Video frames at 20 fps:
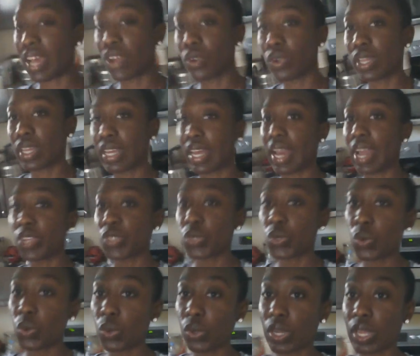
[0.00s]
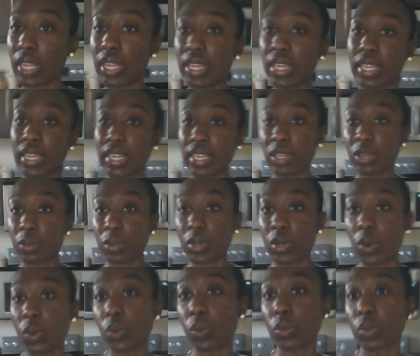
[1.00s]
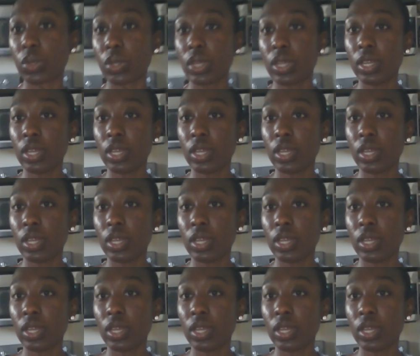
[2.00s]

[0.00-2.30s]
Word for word: I don't like it ice cold. I like it a little bit cold.